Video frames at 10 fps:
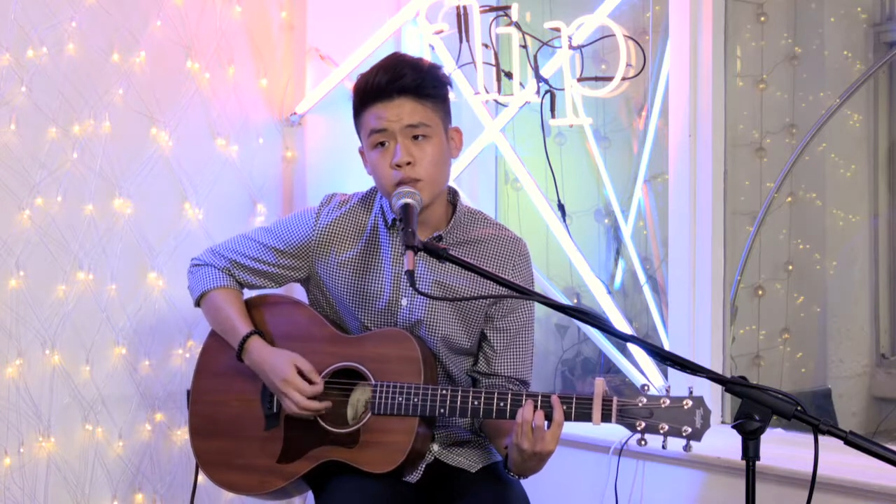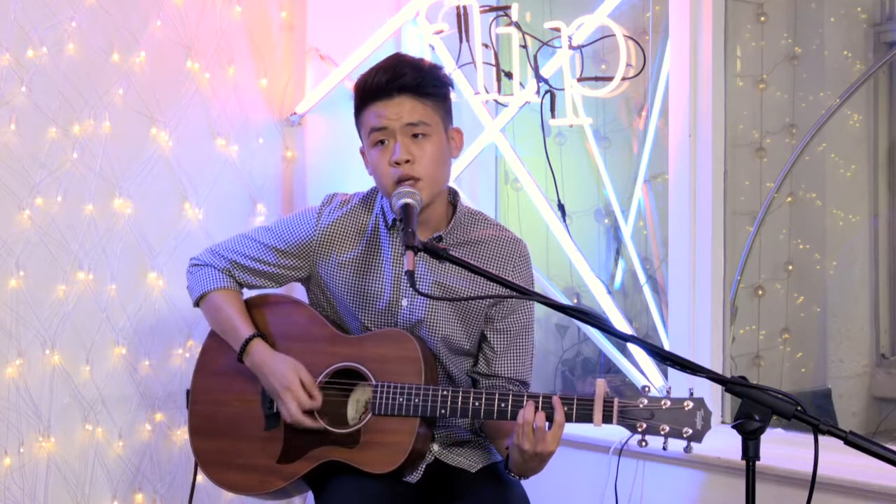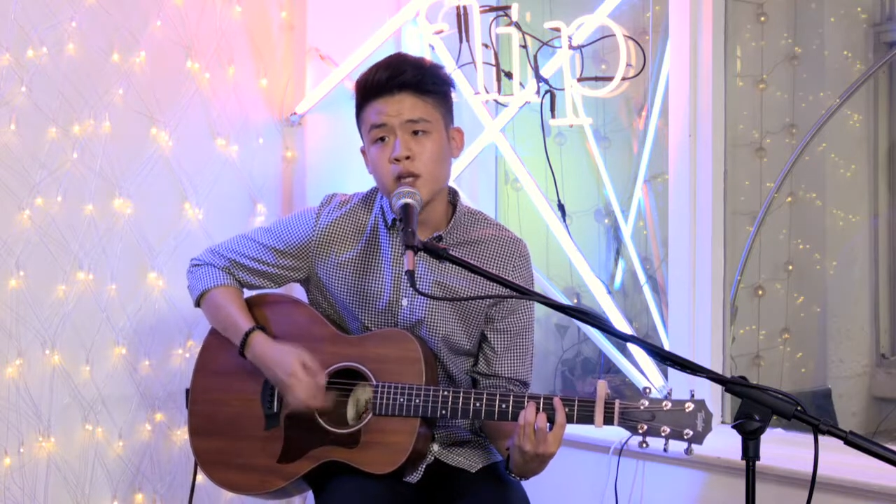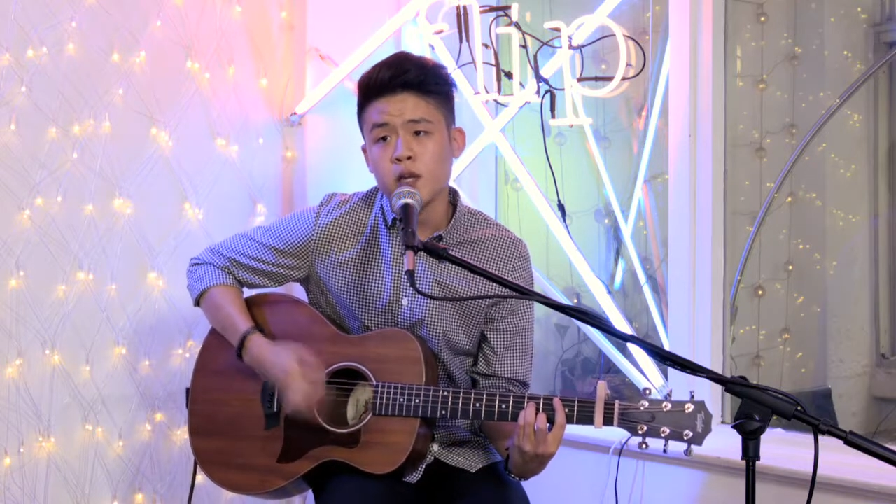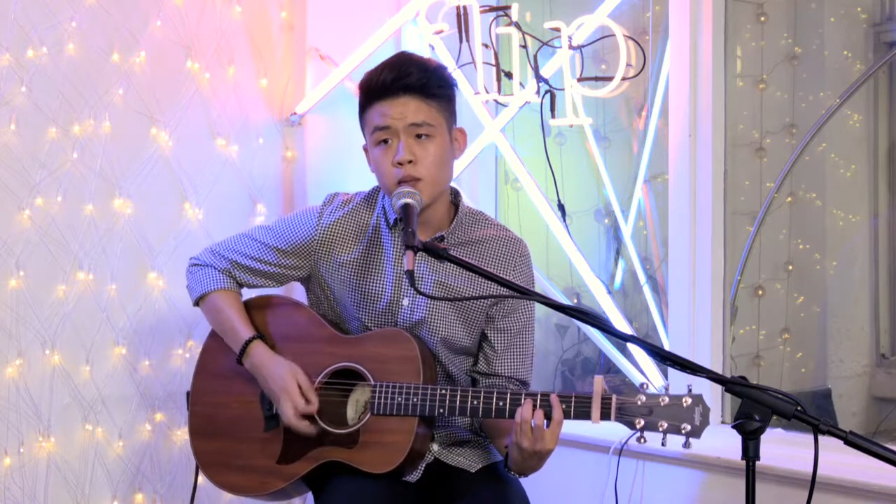
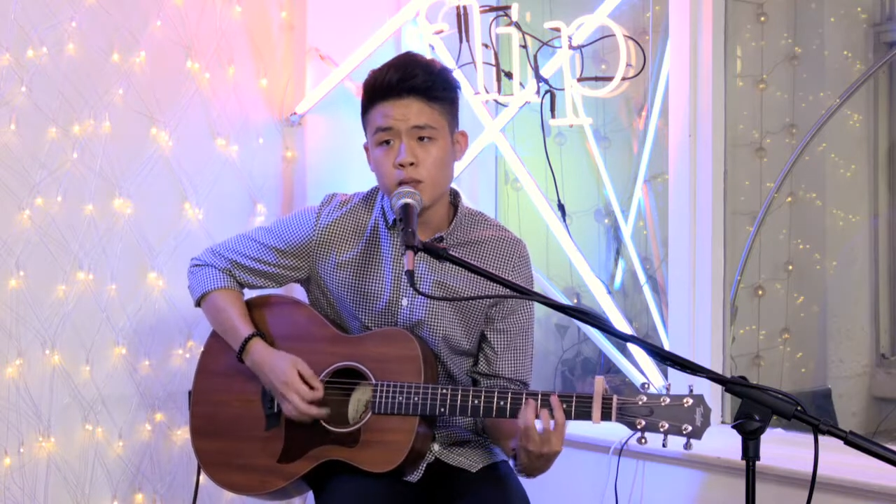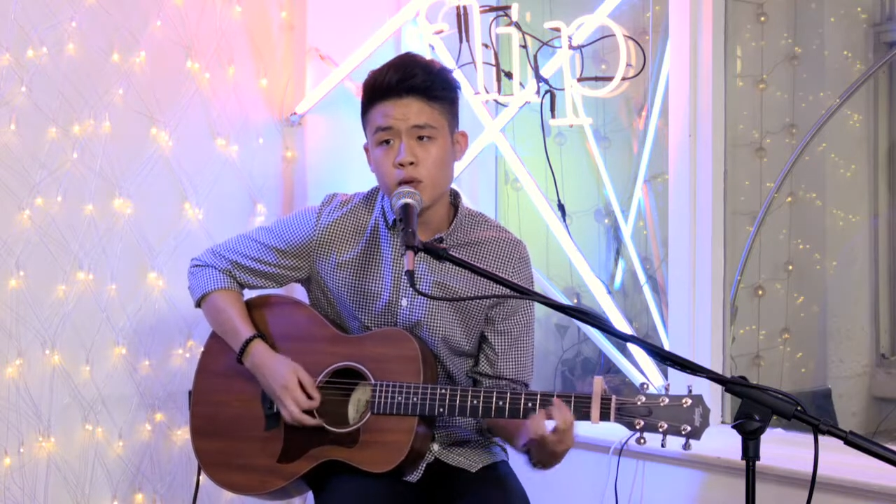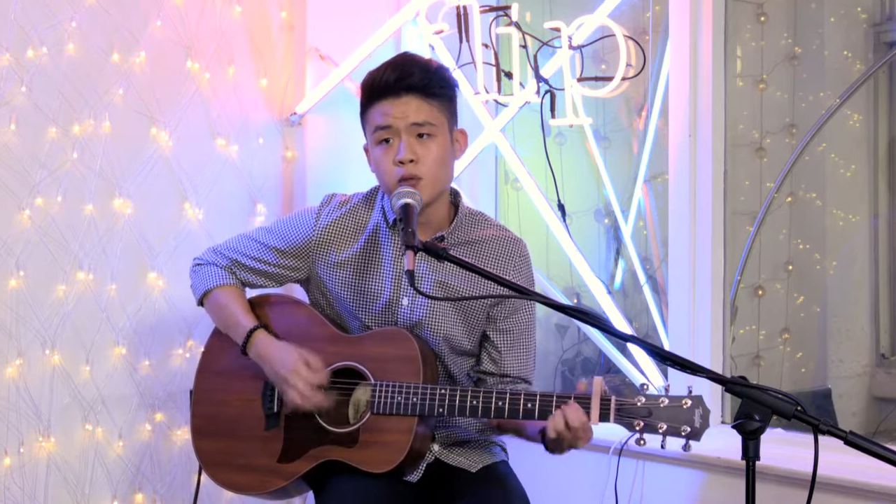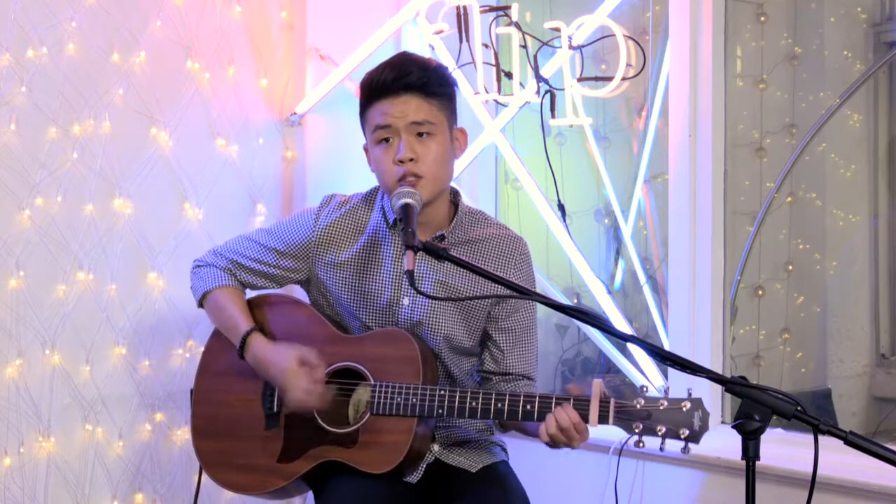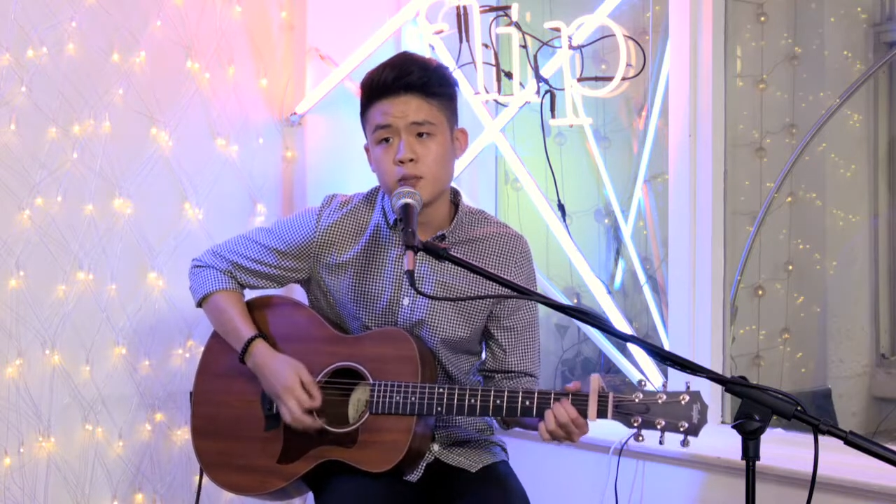me
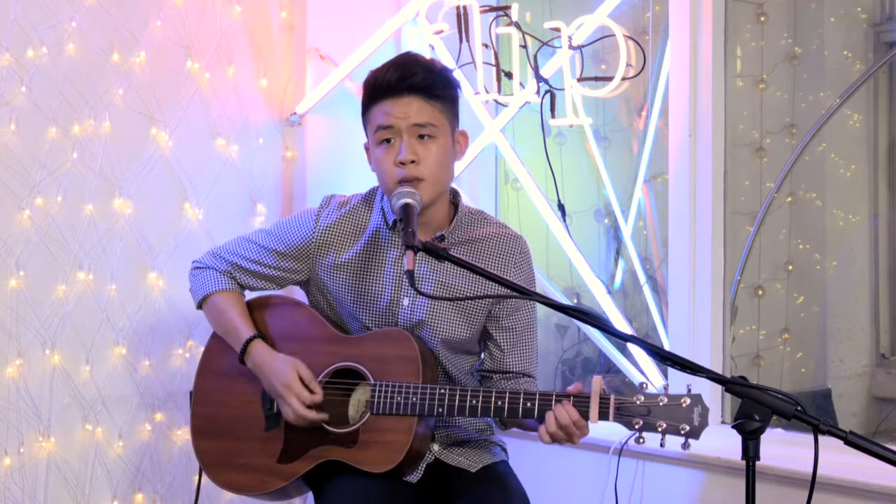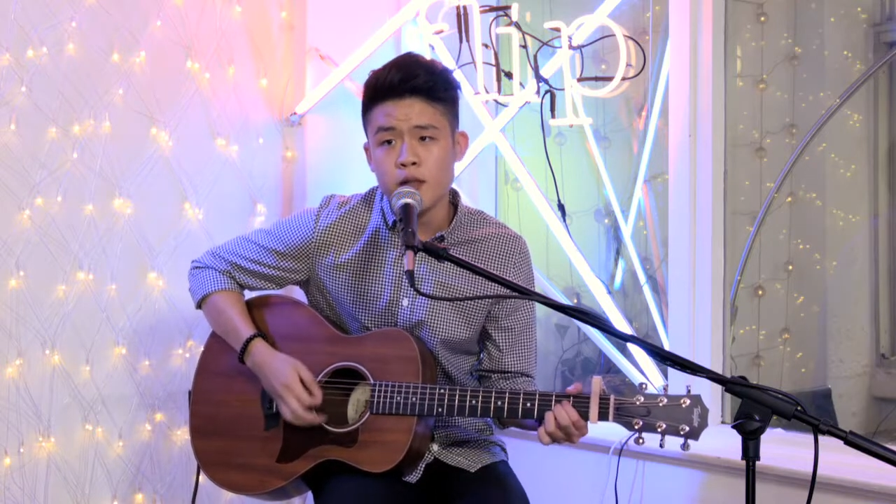anymore. Sip of